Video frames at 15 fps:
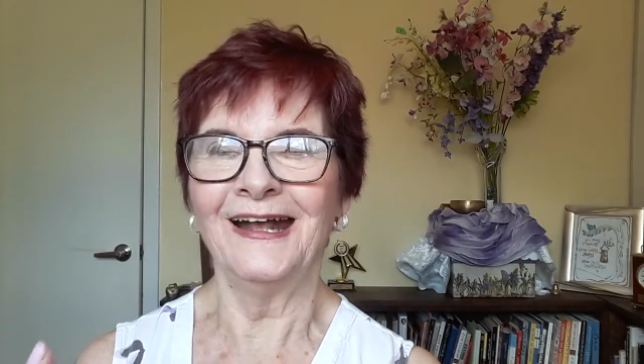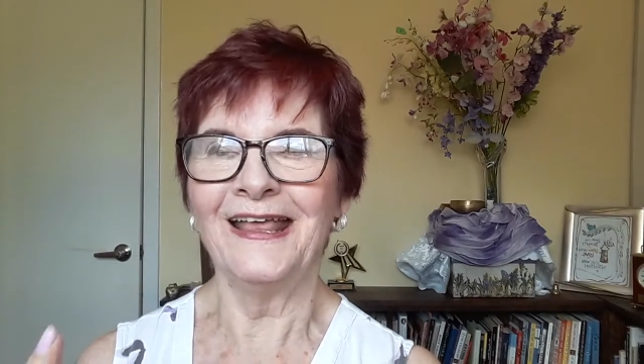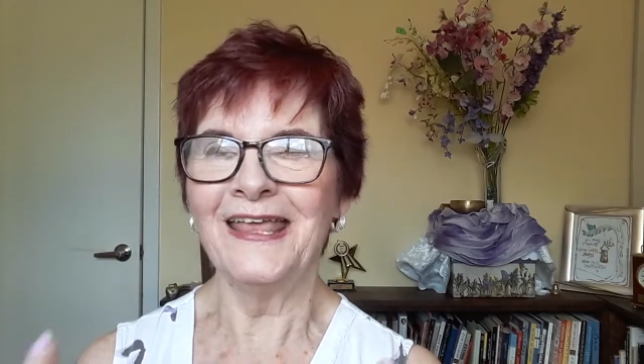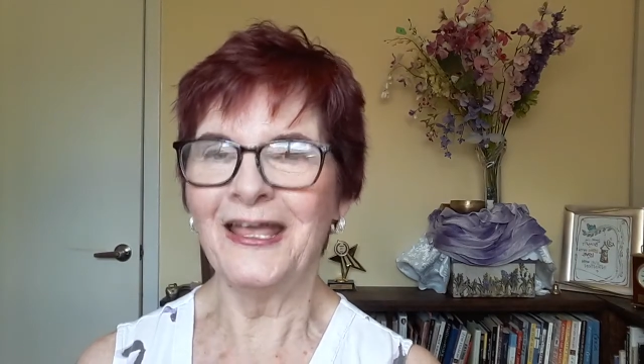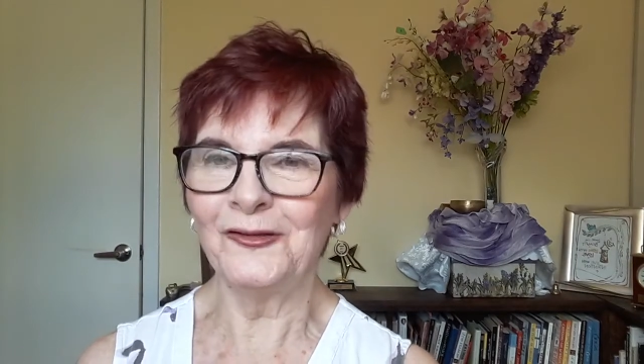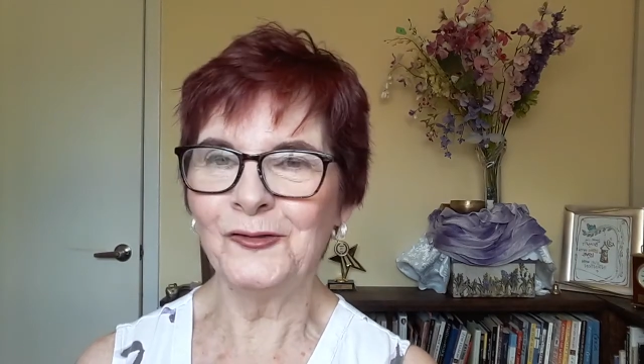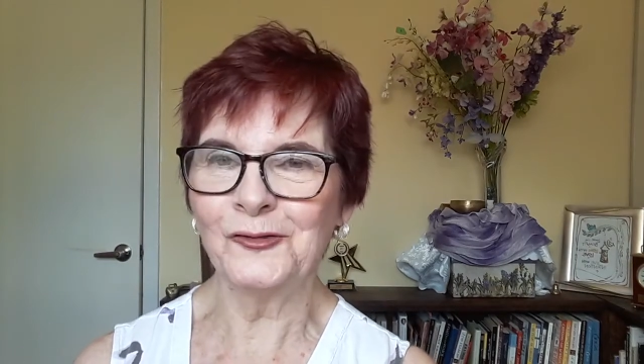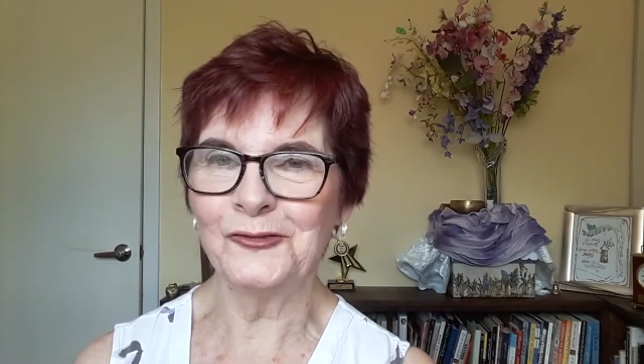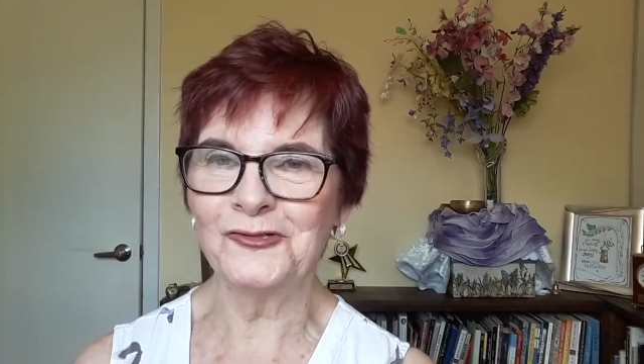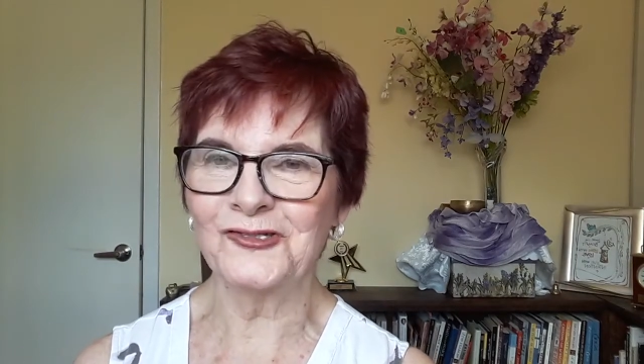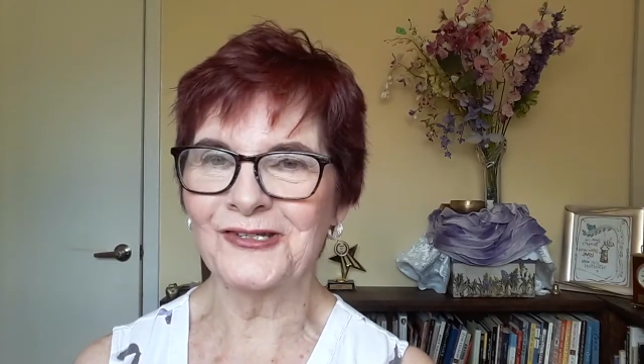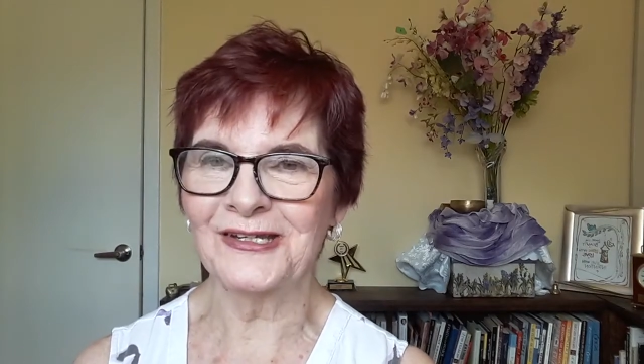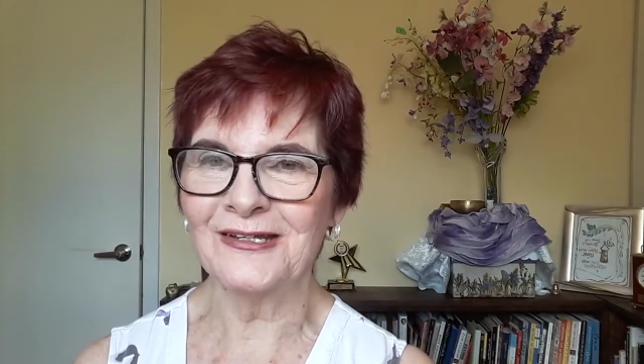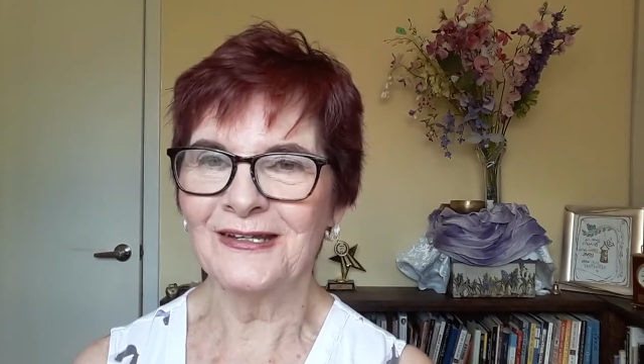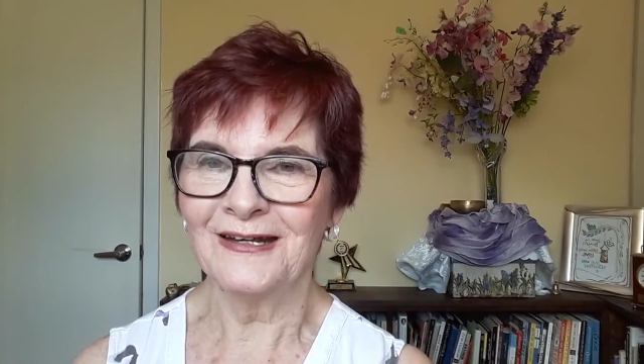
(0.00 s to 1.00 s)

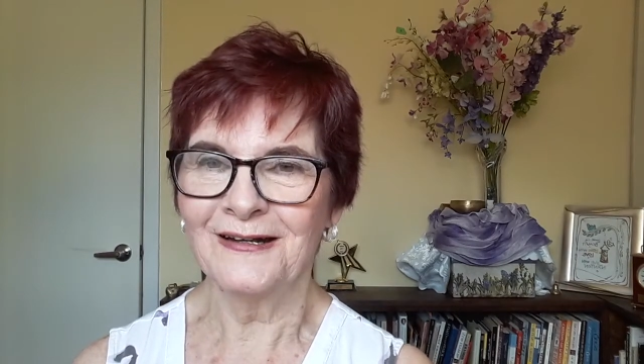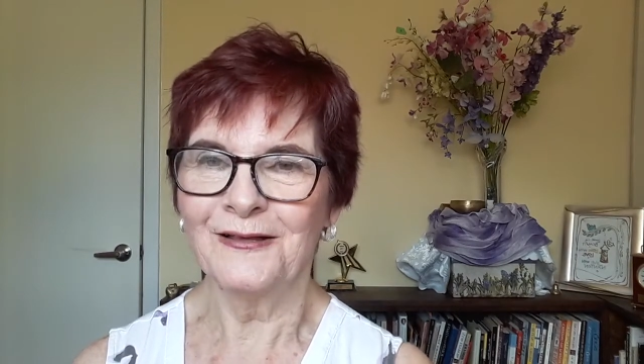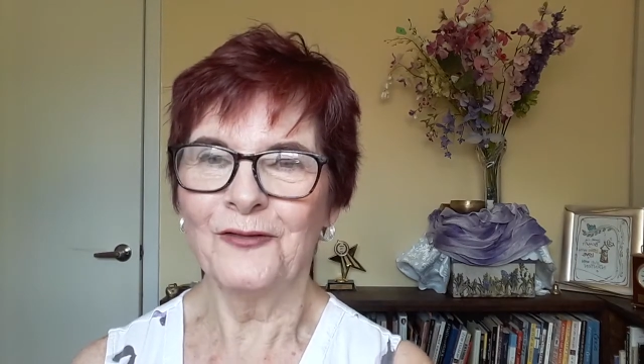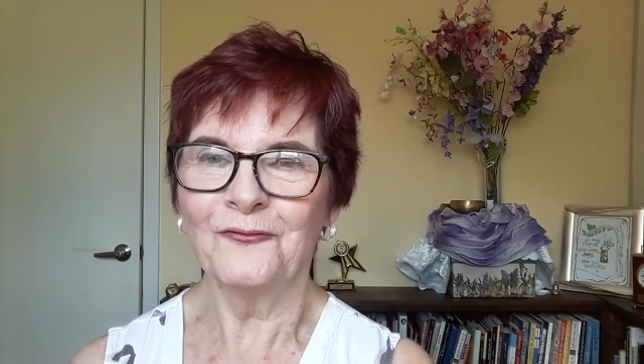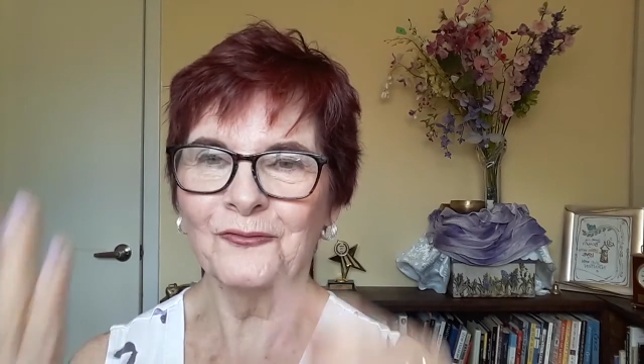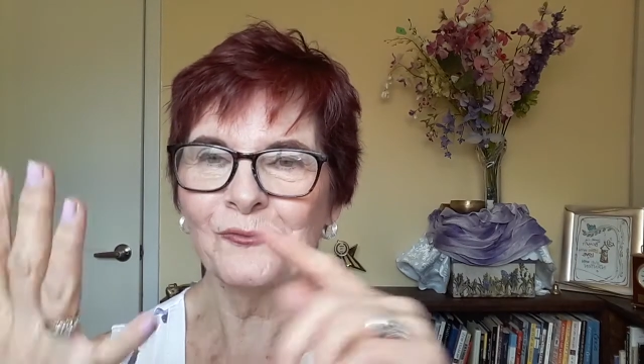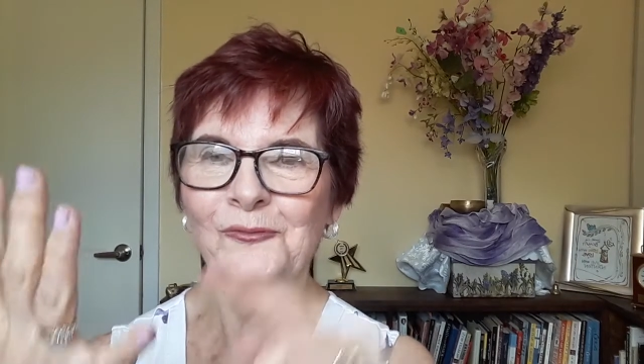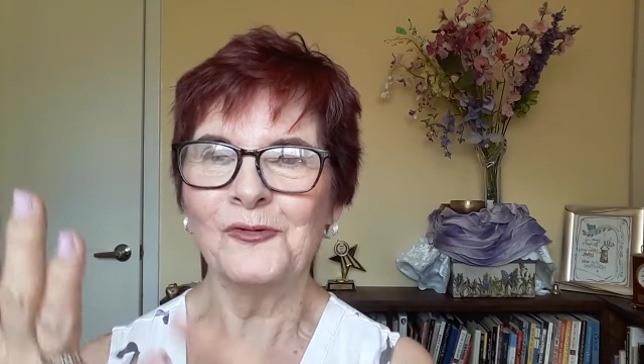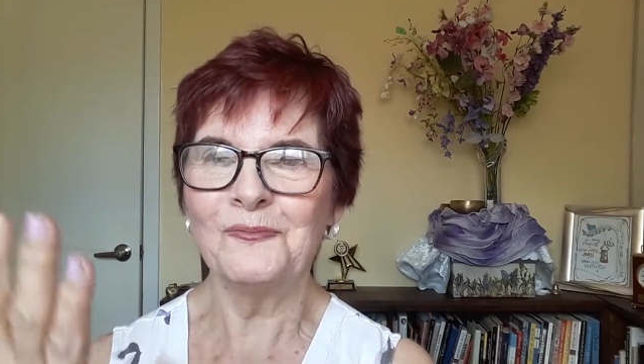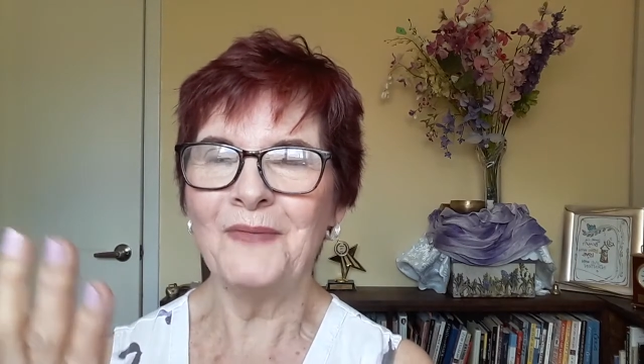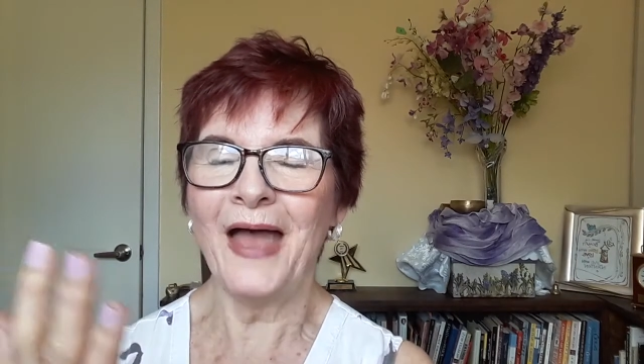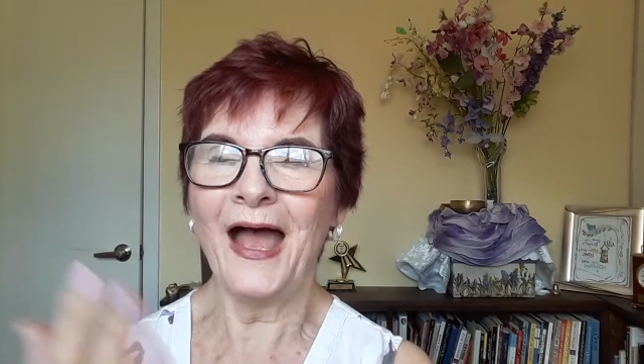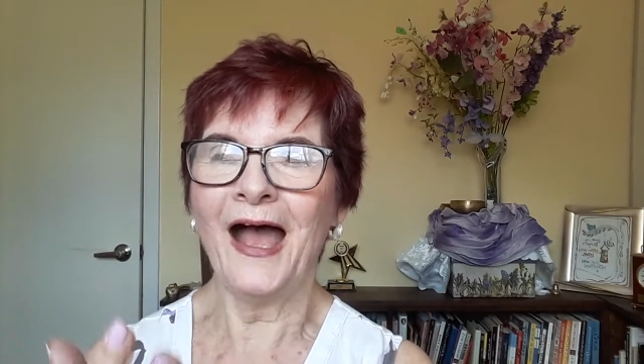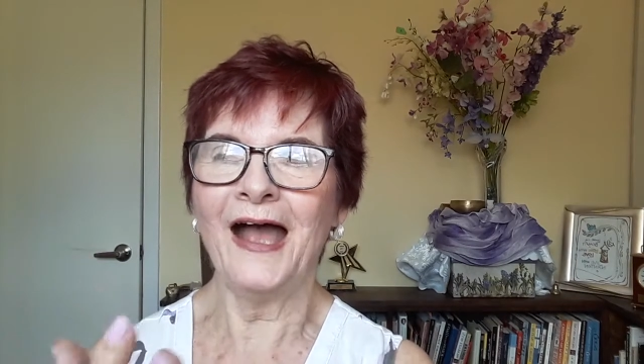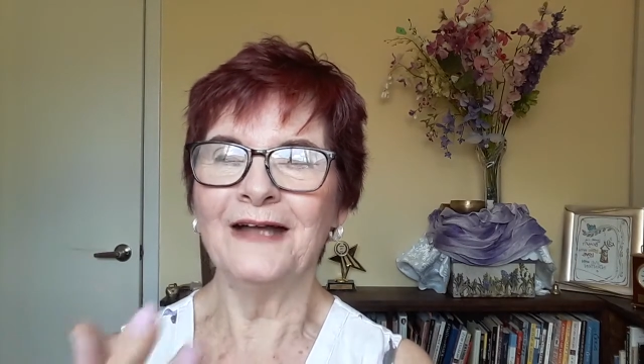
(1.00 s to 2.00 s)
energy from a
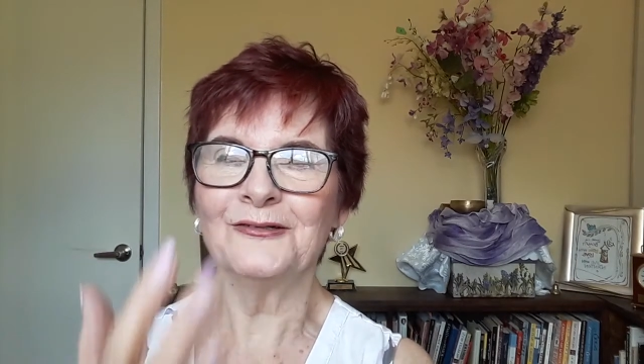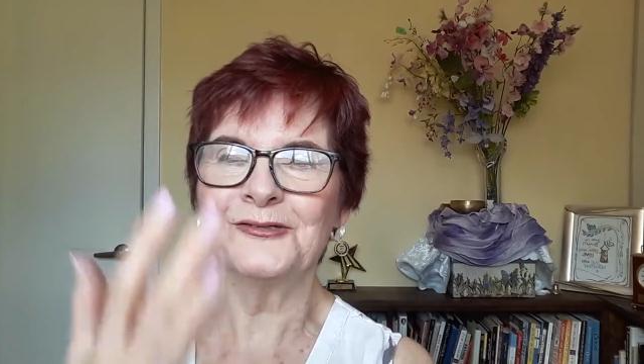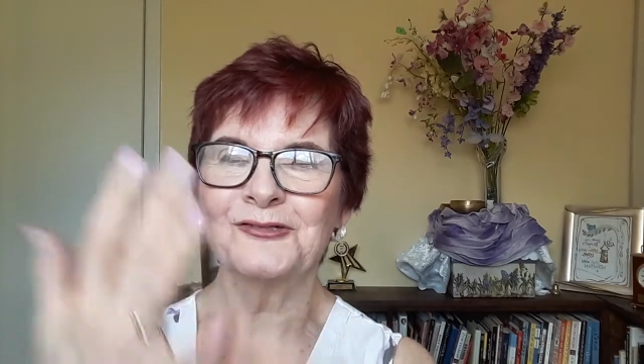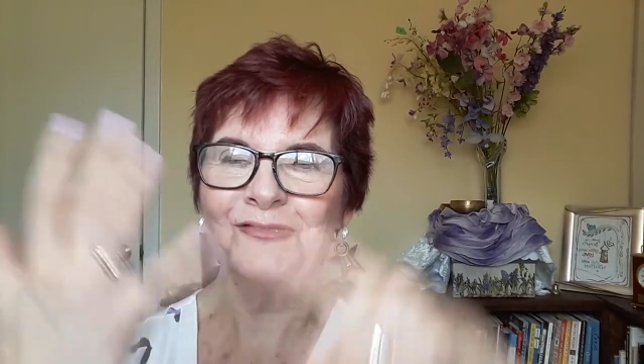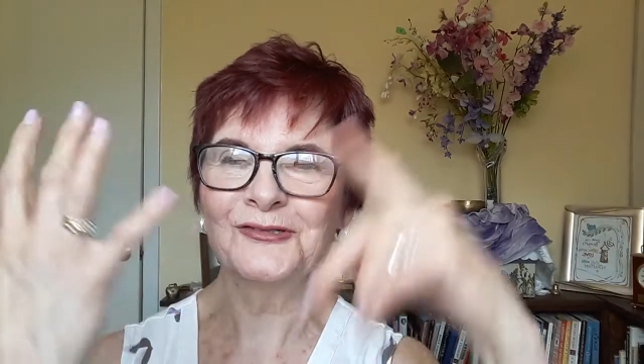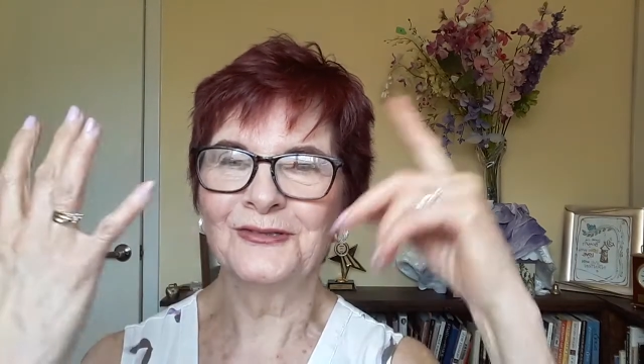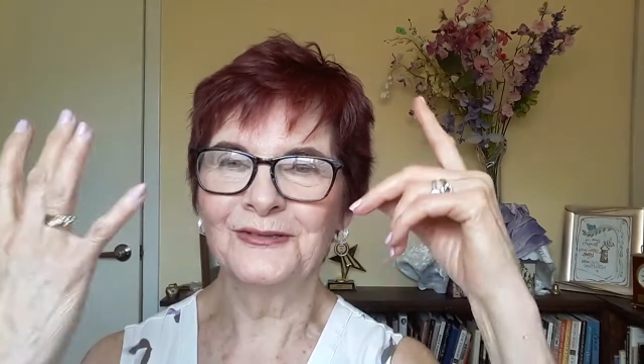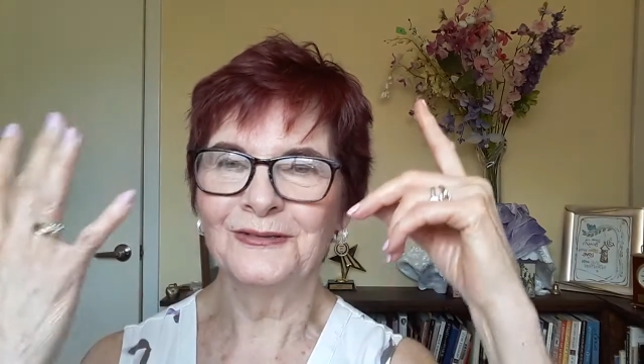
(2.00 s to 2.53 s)
match